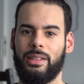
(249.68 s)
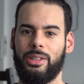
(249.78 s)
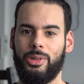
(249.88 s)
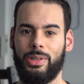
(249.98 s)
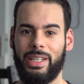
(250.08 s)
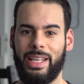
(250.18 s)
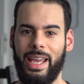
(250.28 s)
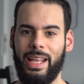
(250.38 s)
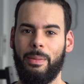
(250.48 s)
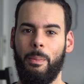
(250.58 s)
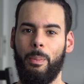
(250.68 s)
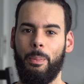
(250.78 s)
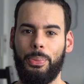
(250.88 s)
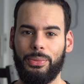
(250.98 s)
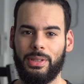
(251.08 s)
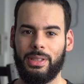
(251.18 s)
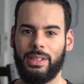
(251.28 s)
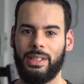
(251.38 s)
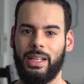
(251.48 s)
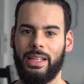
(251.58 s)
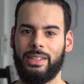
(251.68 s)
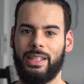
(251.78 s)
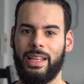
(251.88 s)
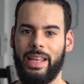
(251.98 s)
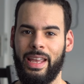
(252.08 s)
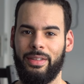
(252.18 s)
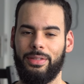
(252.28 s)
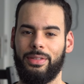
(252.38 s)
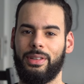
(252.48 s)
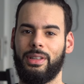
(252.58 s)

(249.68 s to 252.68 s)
You do the kick and you say if